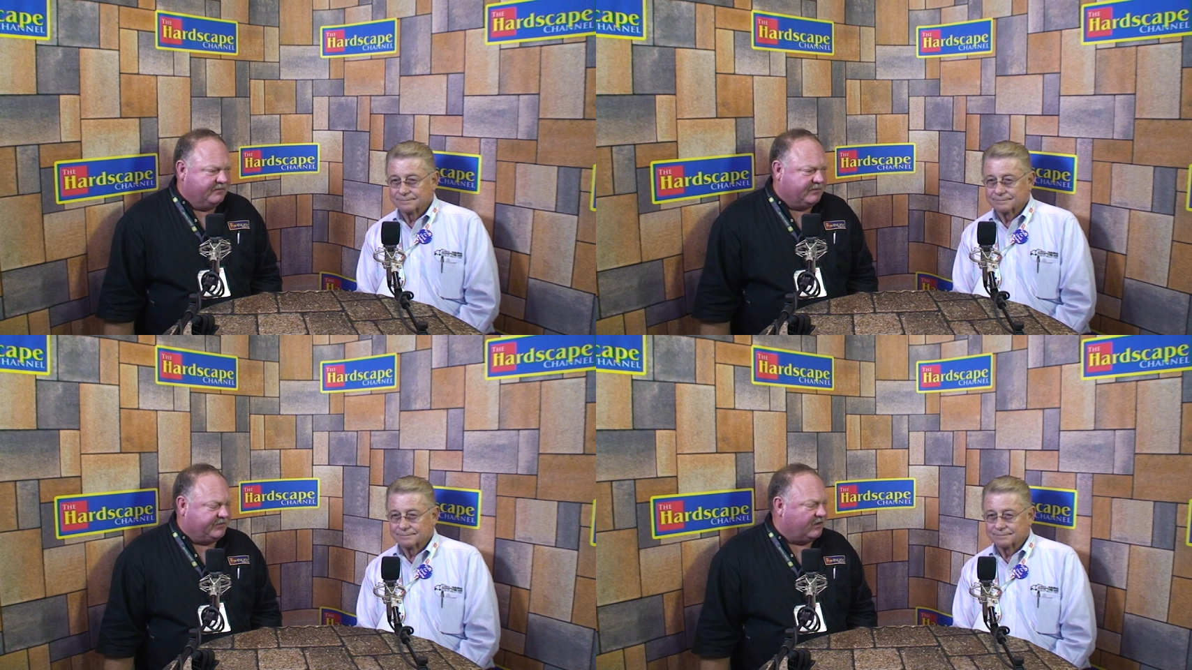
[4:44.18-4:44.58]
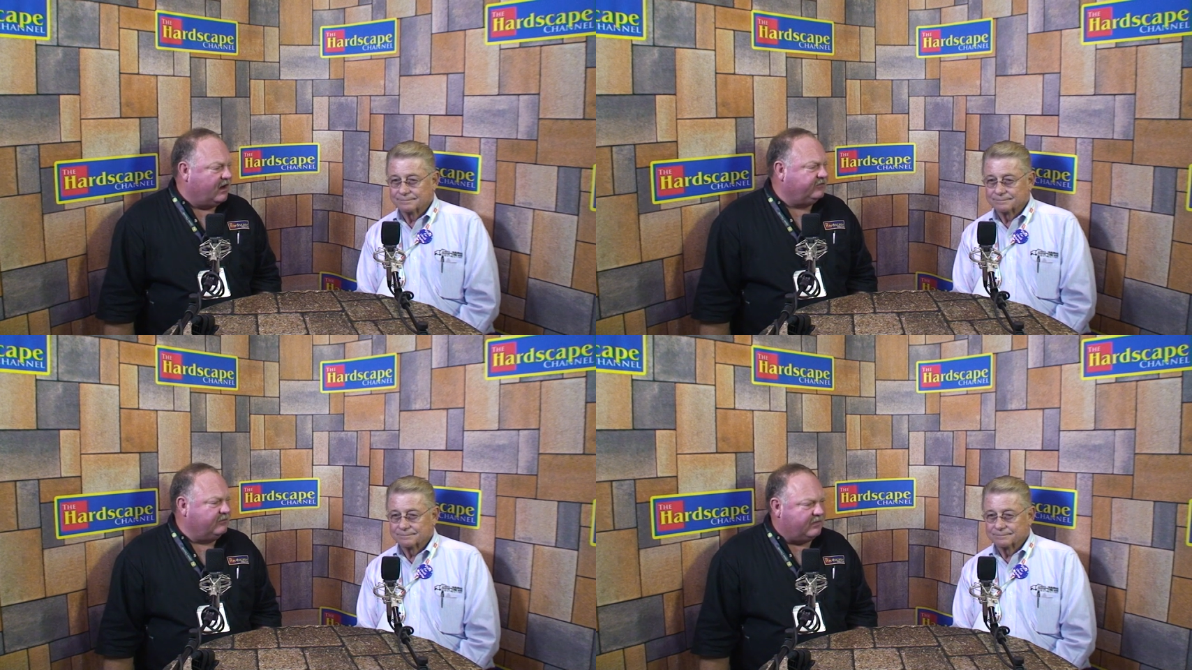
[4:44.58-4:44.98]
Speaker 1: but there
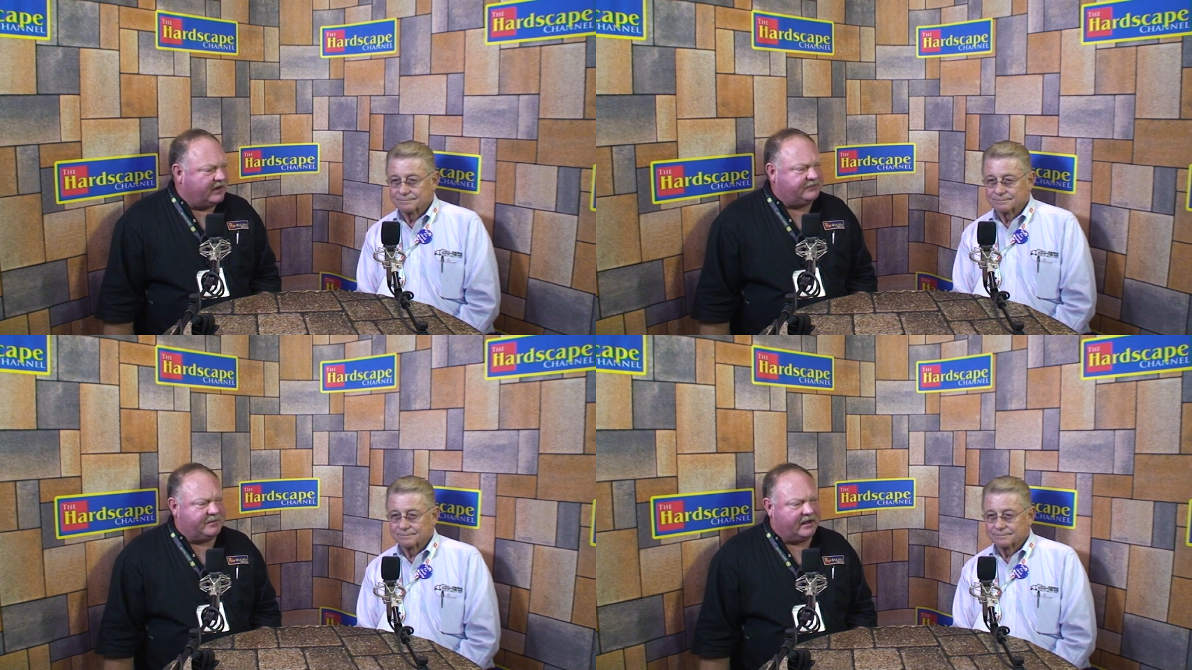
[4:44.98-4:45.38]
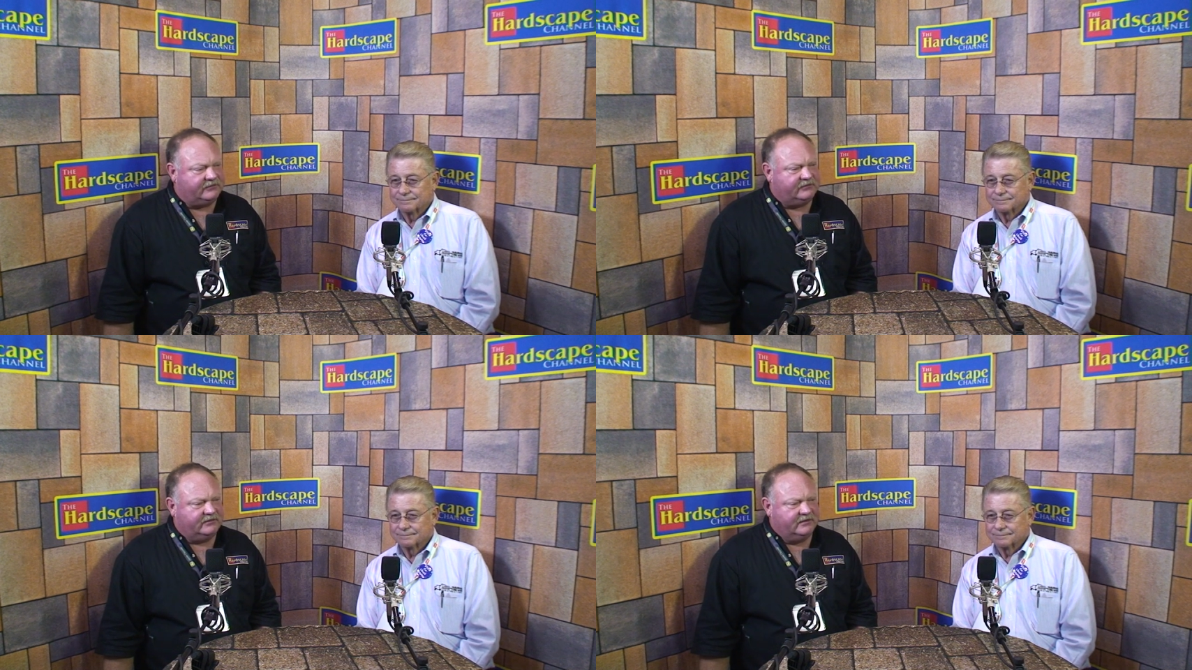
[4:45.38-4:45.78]
are some bright
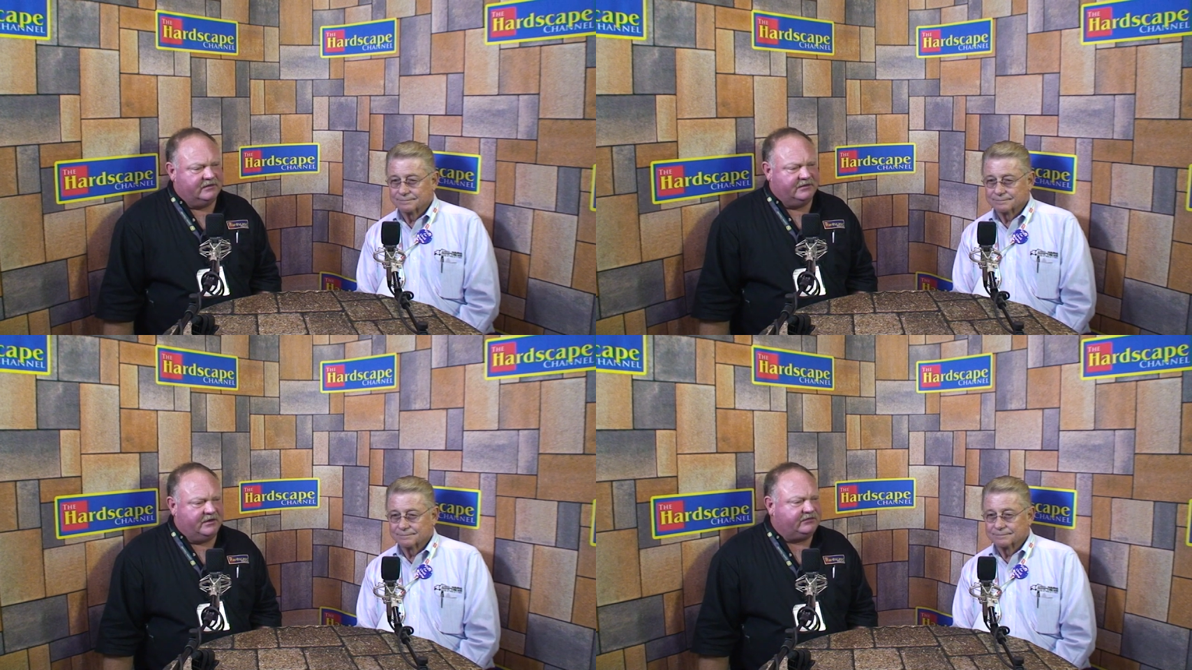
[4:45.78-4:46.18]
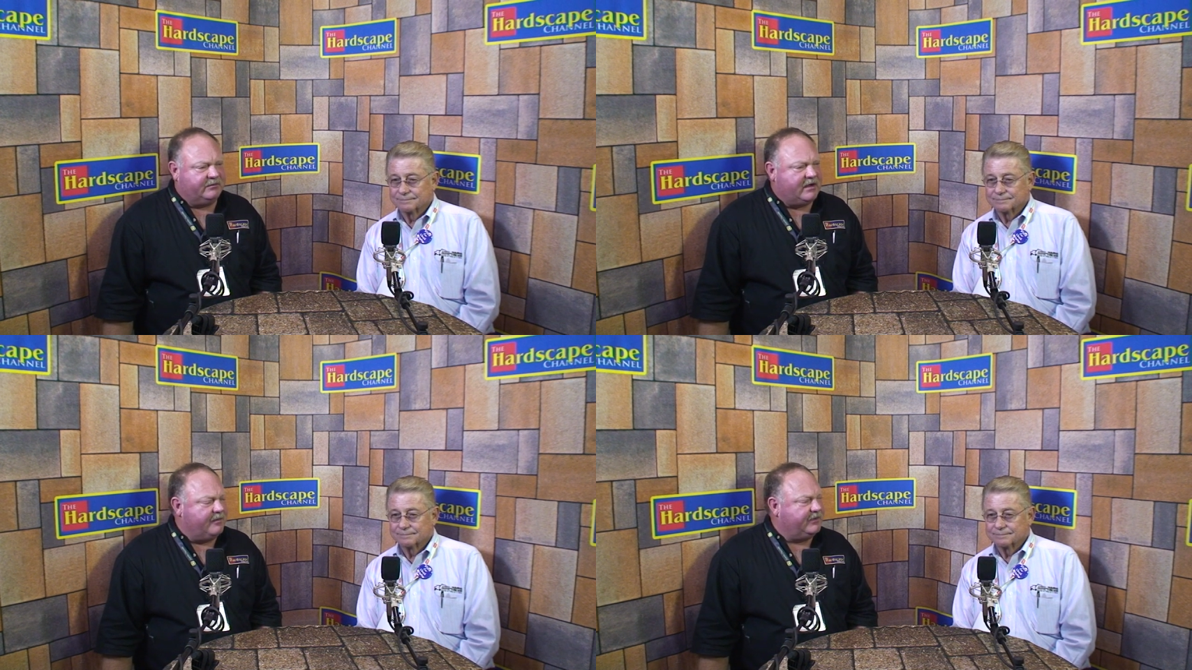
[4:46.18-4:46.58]
spots. There's some
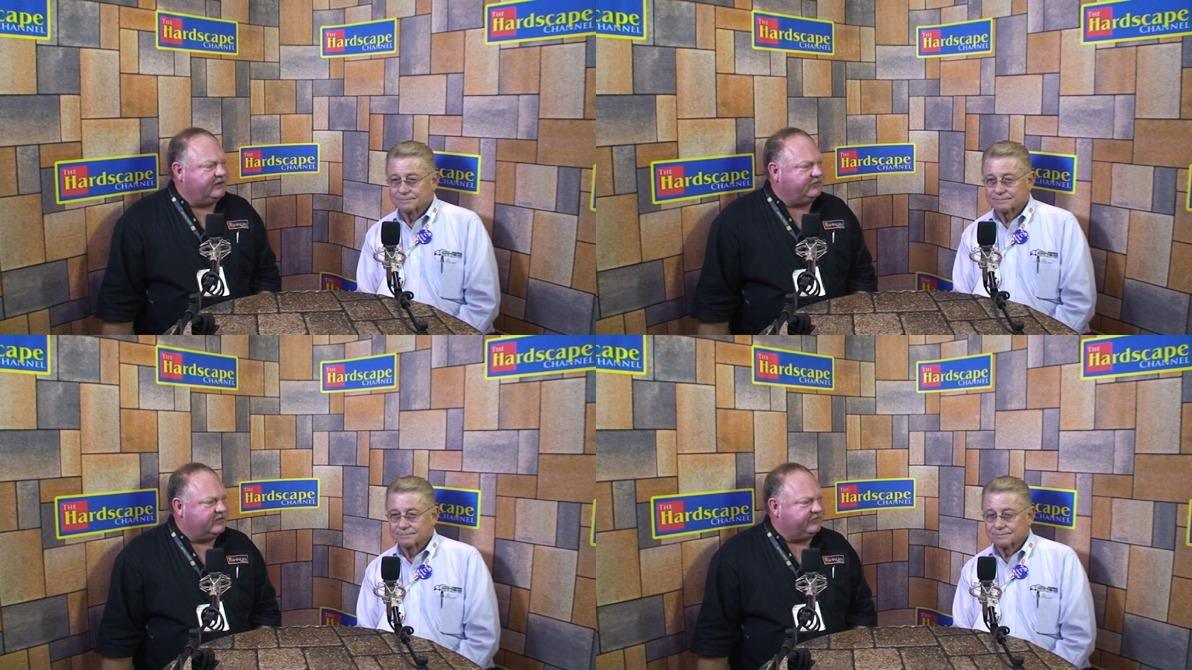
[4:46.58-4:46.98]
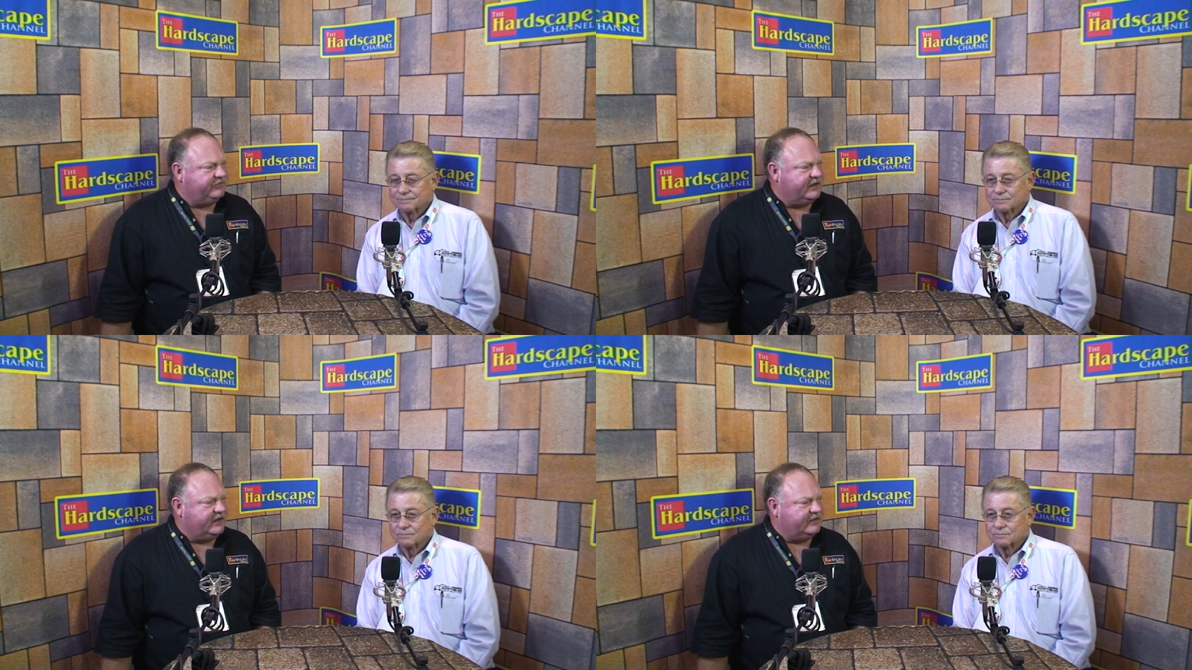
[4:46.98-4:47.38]
companies we've
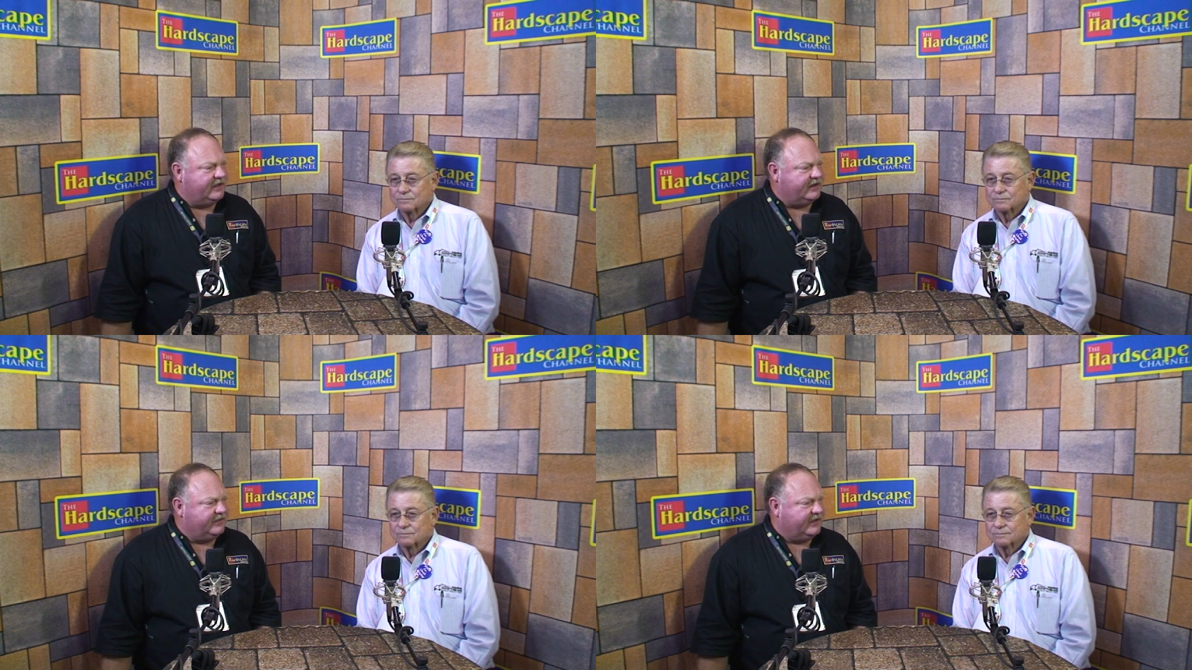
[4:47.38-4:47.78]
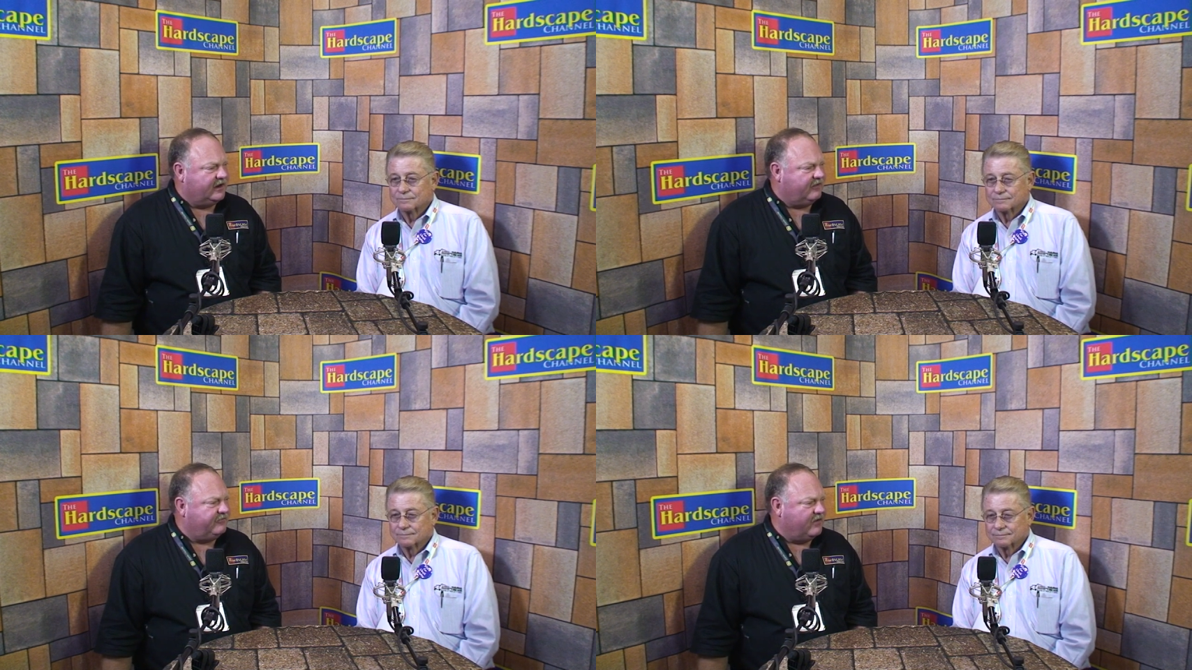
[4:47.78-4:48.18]
seen that, that
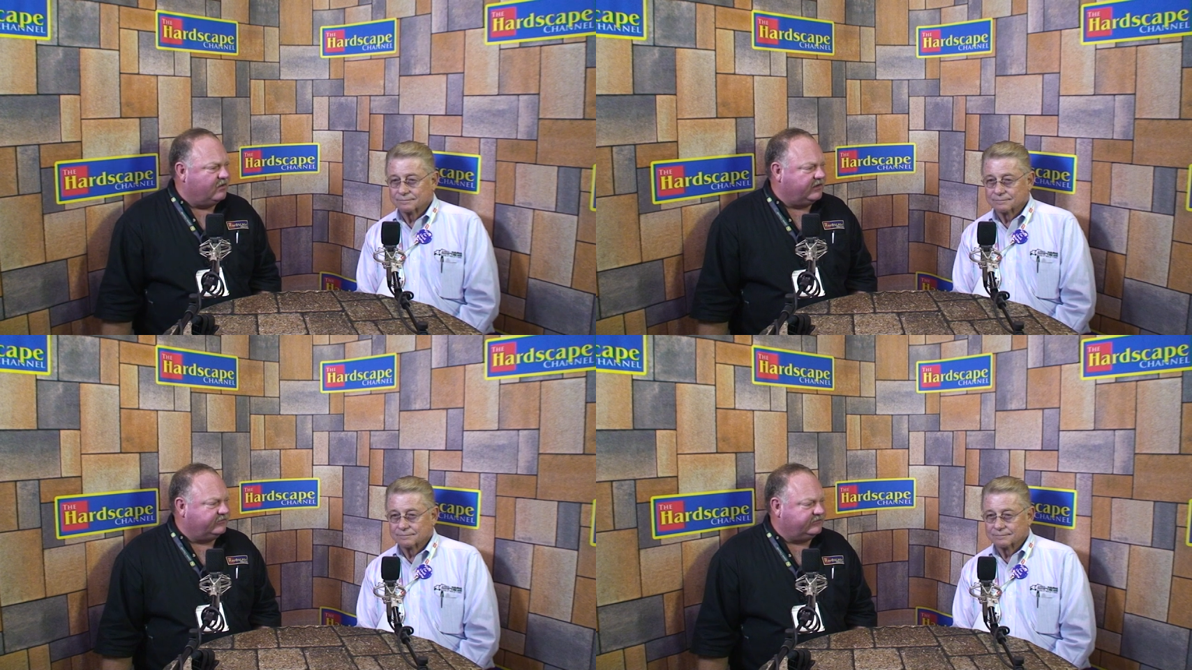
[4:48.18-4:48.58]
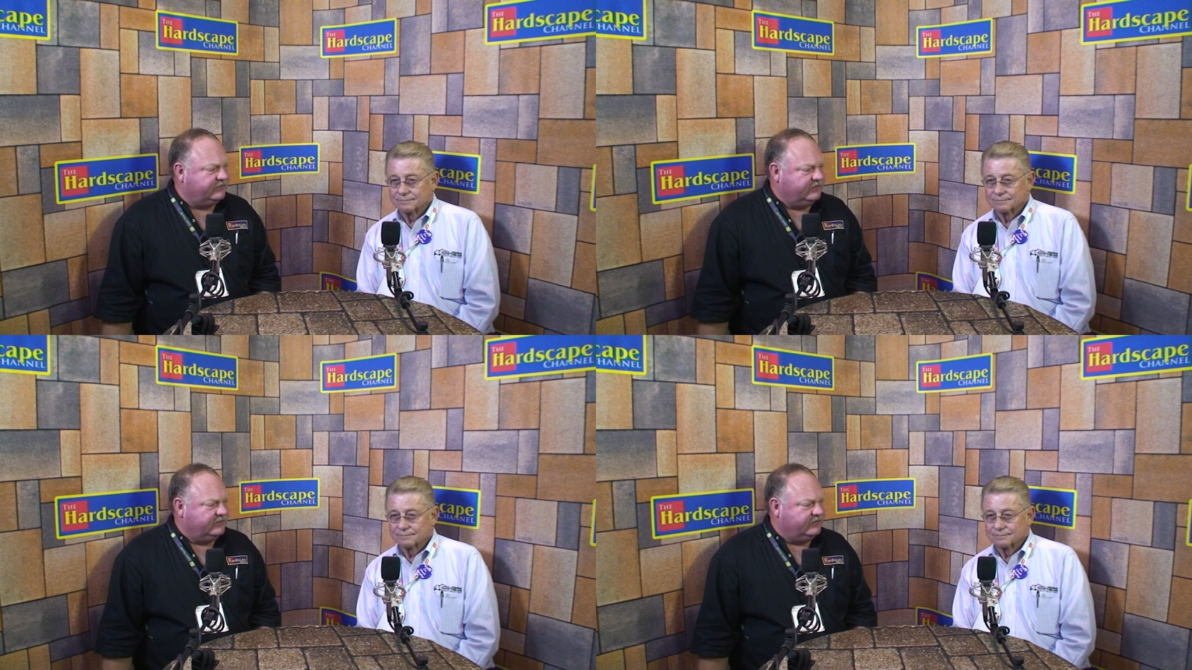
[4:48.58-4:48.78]
are focused